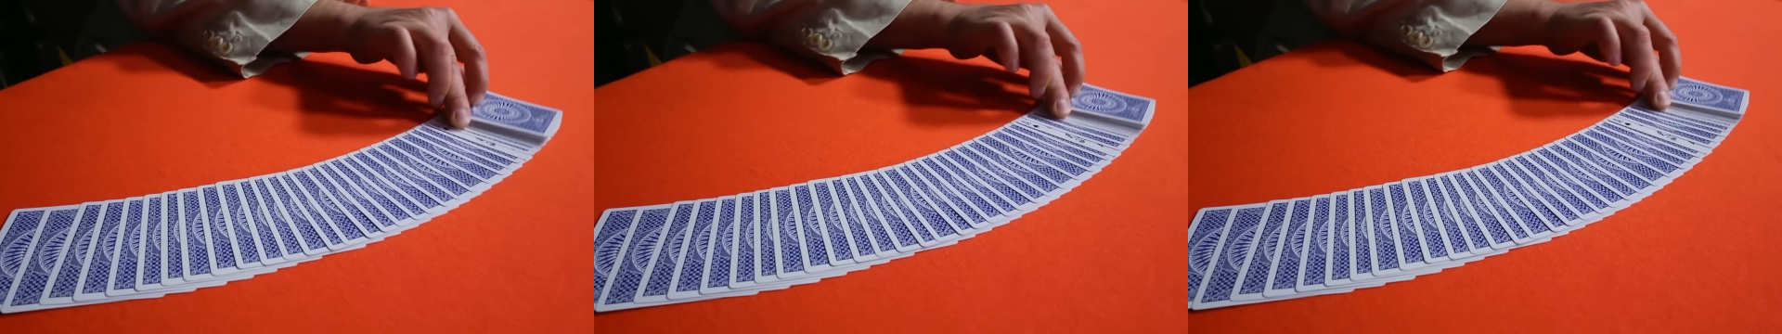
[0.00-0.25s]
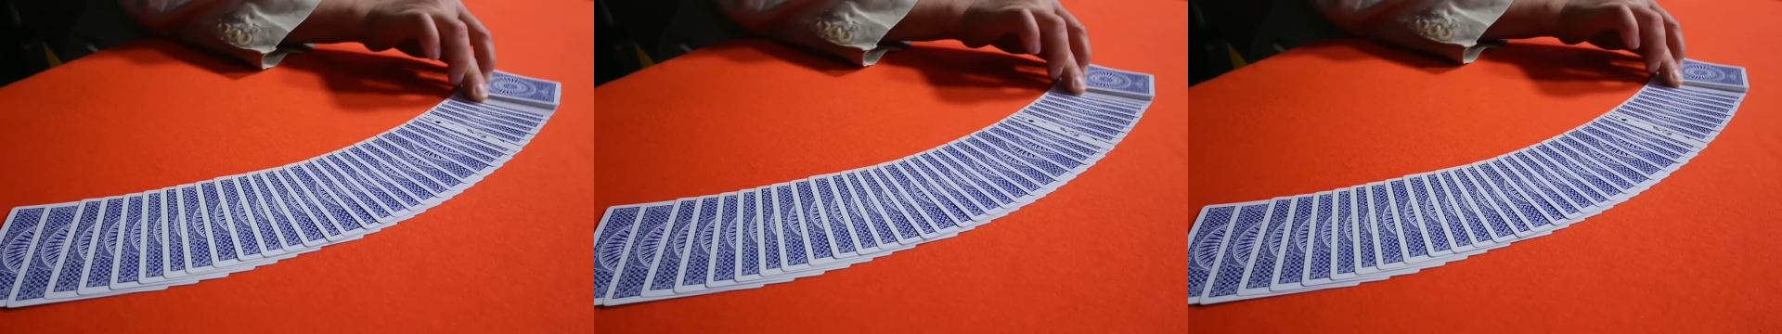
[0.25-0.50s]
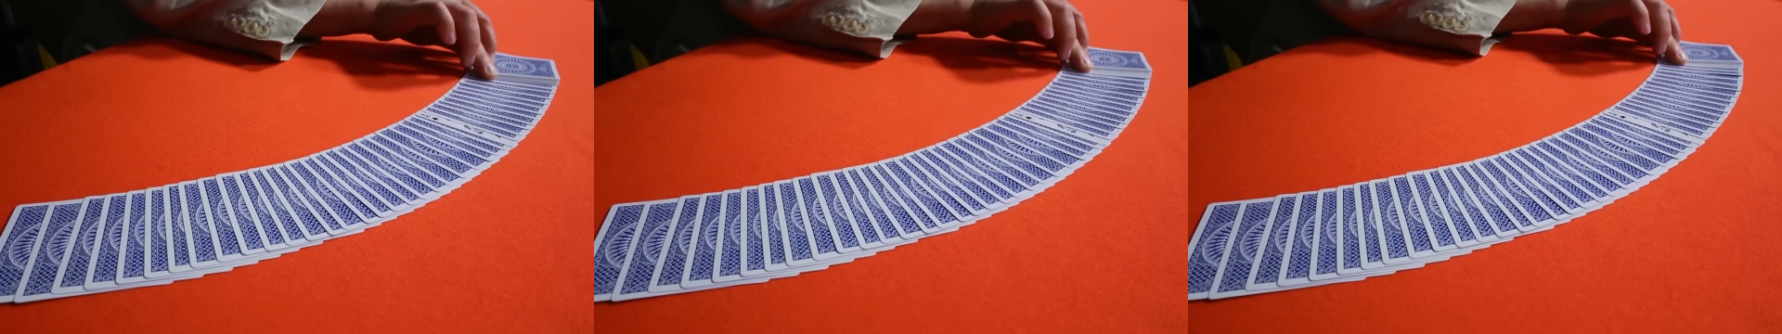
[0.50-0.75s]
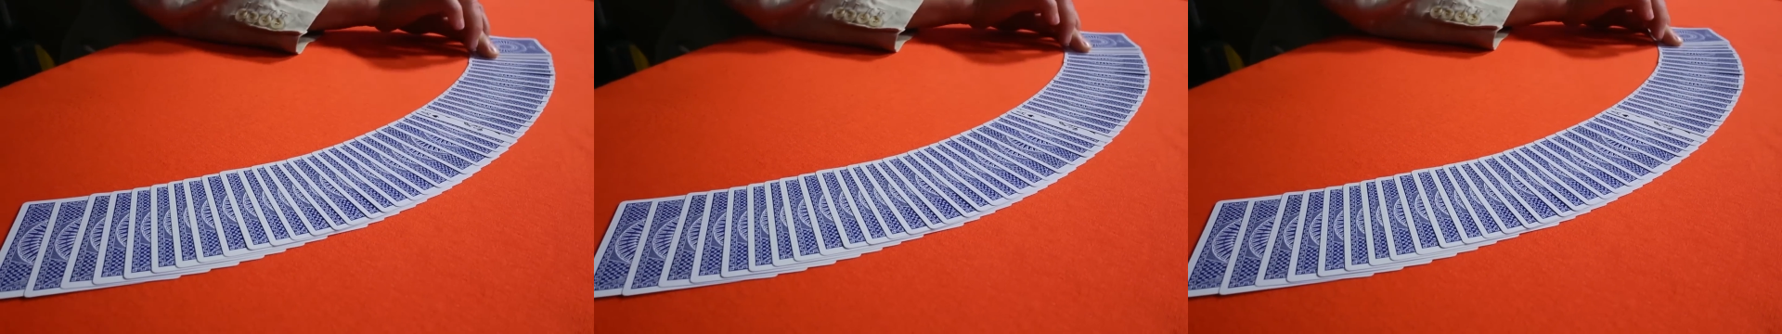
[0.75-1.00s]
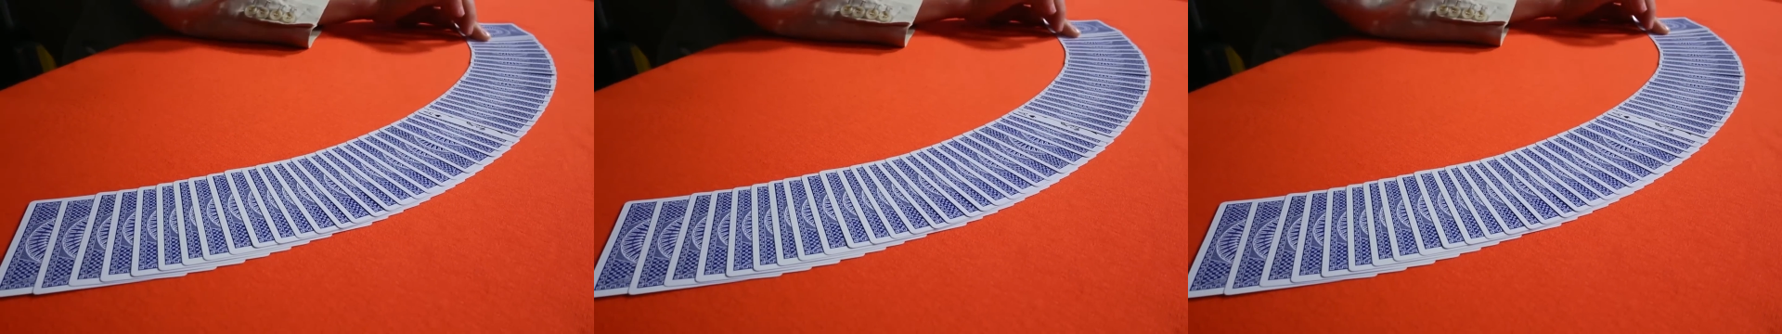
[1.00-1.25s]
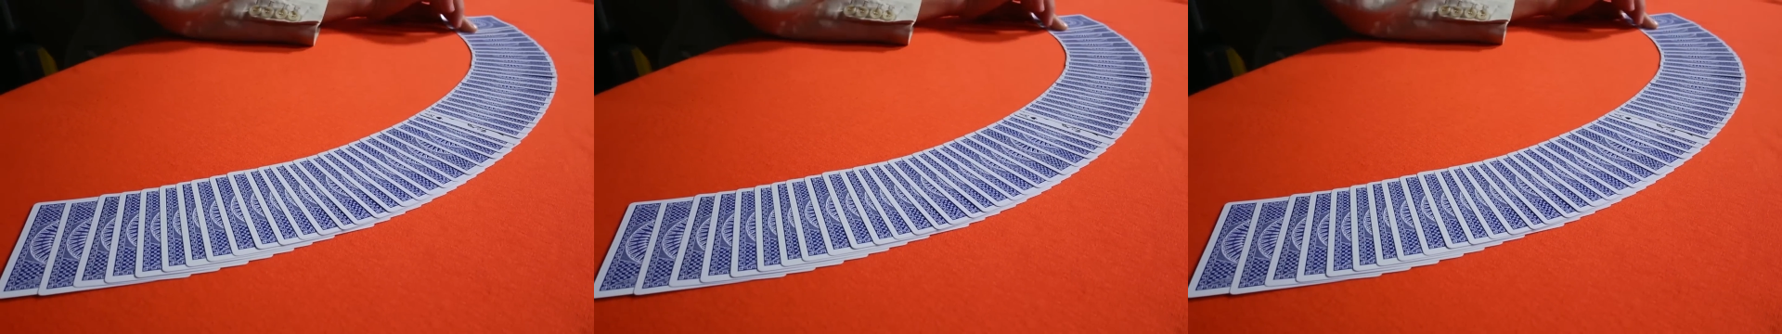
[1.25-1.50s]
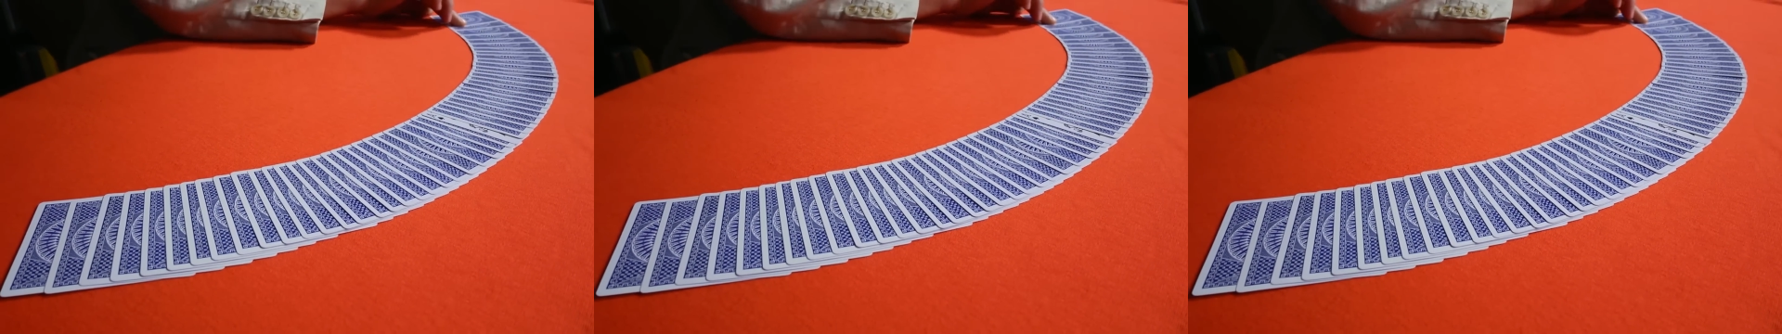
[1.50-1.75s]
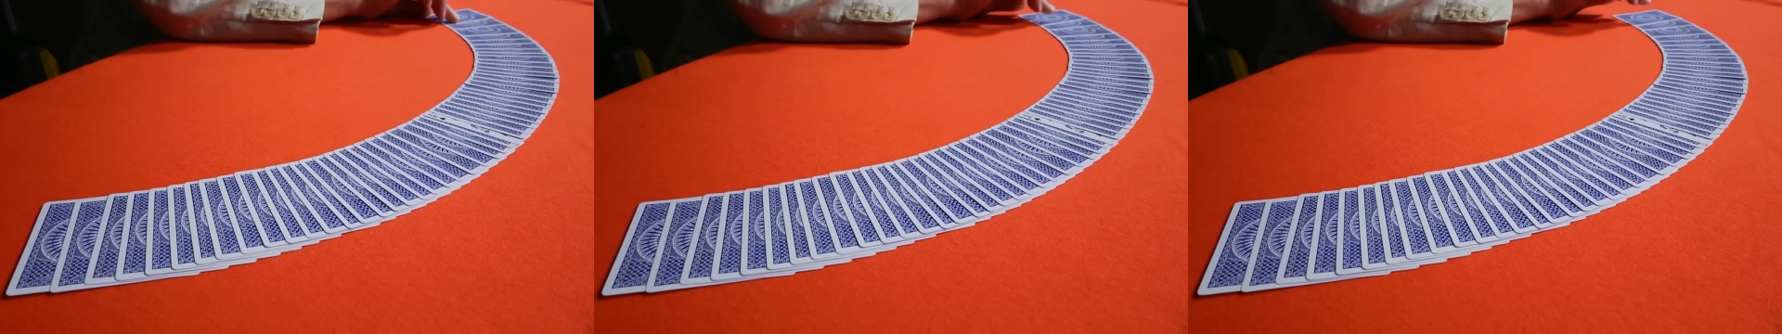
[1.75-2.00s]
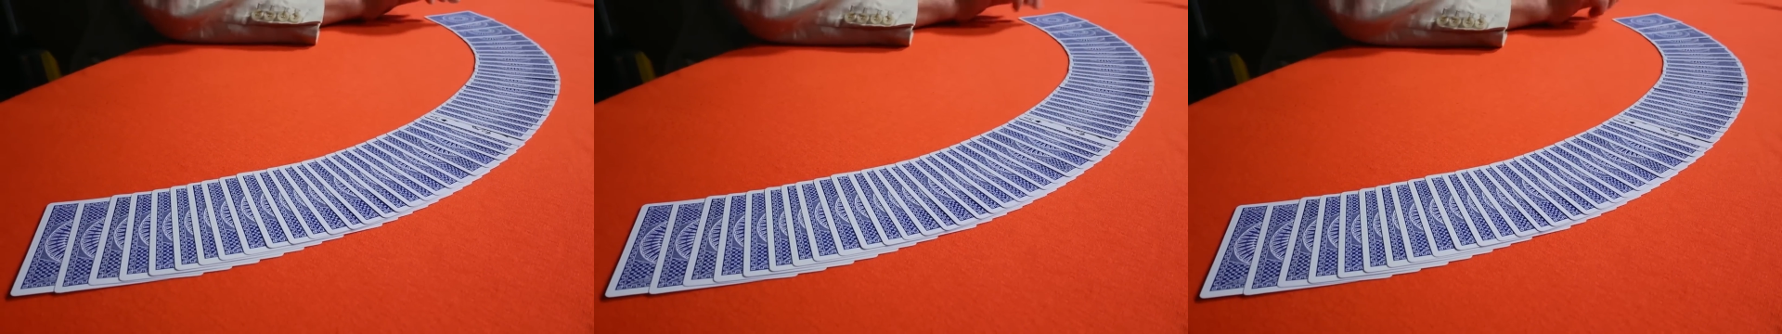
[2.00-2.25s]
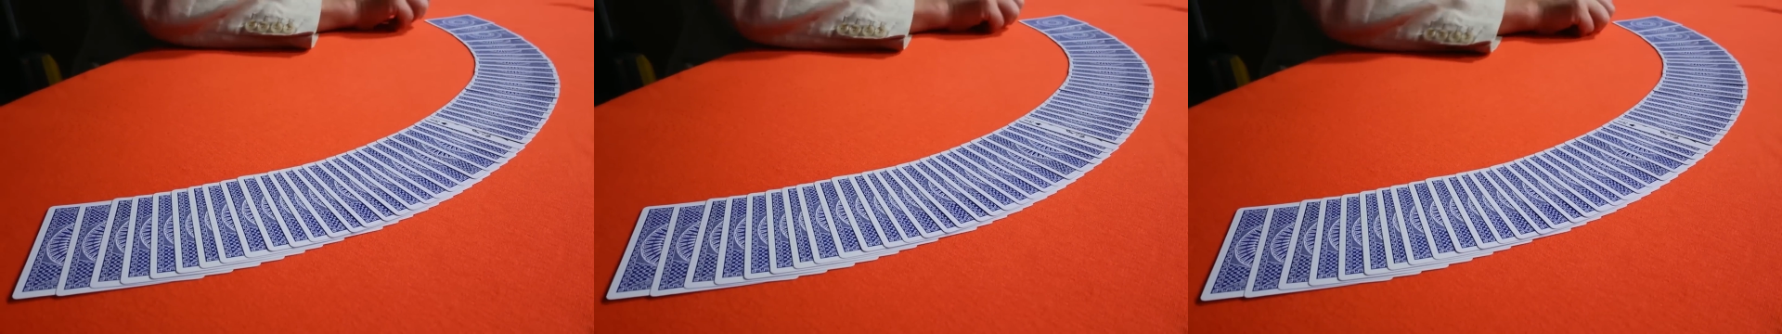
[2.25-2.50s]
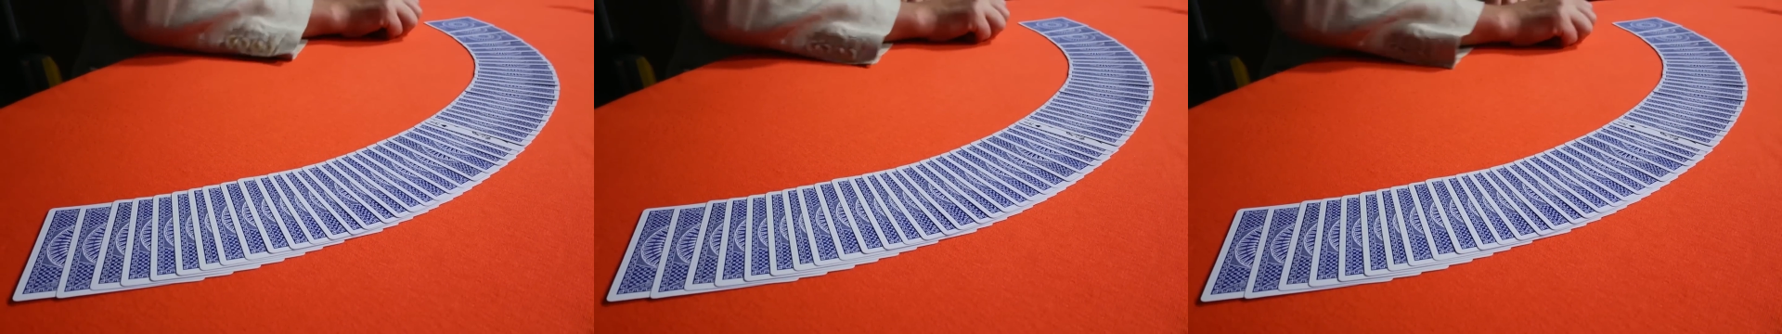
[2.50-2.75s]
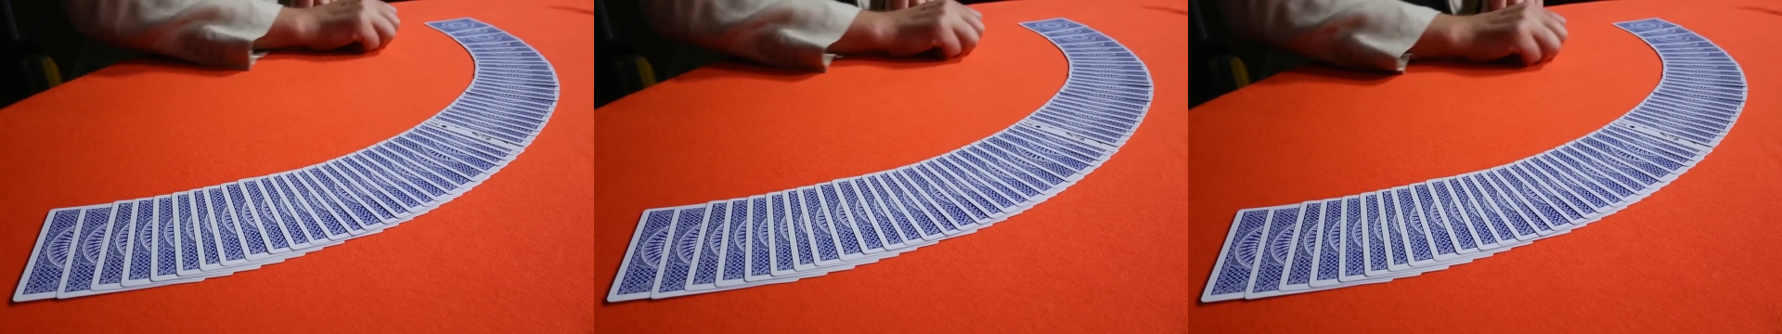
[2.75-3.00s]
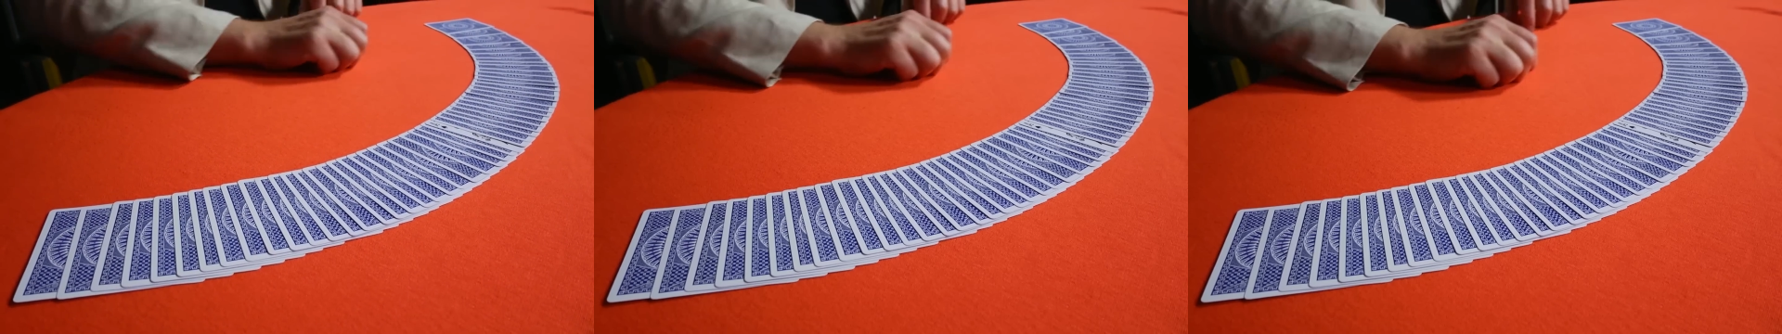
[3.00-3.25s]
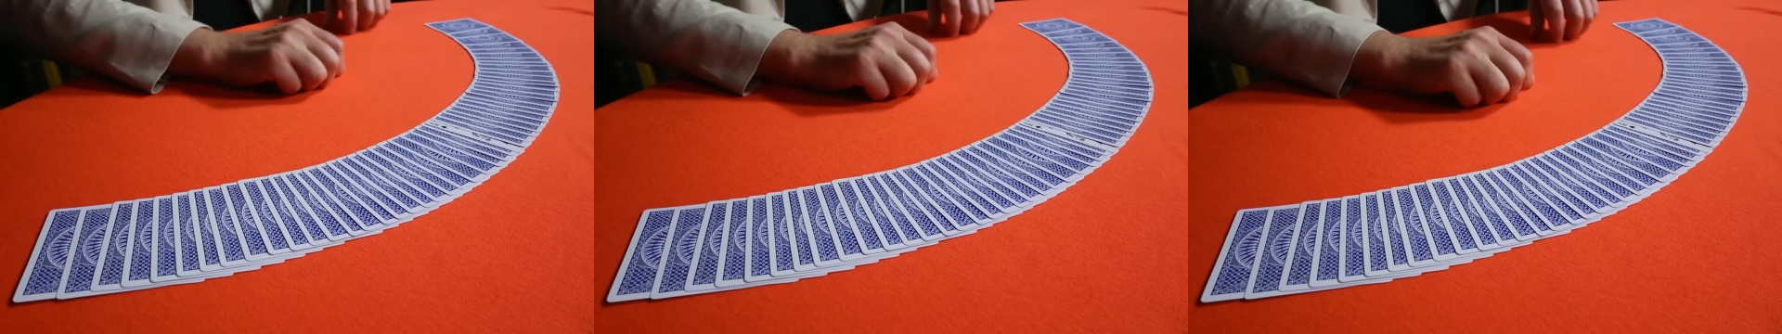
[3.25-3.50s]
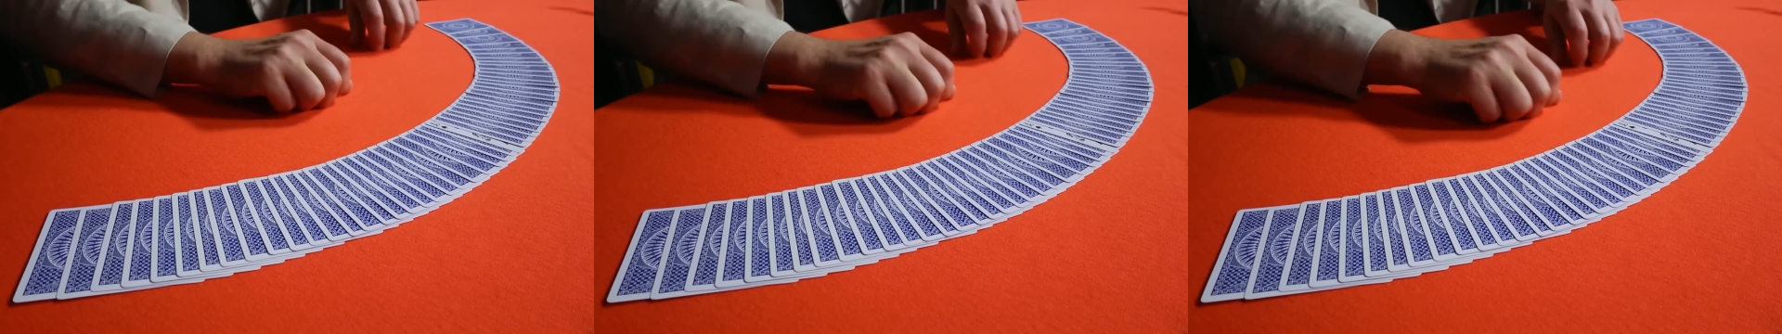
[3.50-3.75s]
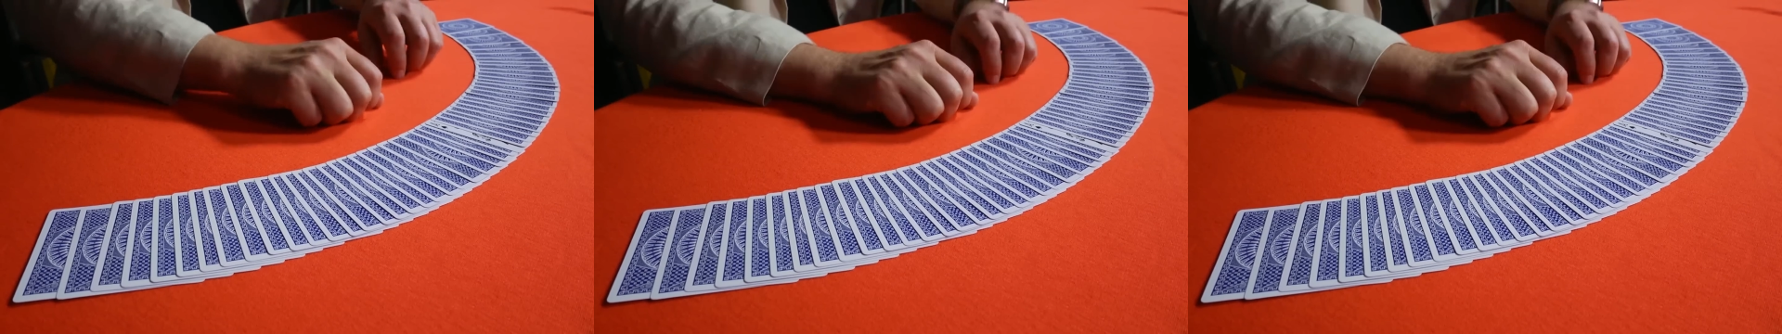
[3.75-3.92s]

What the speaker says: Nobody's mouth can be seen.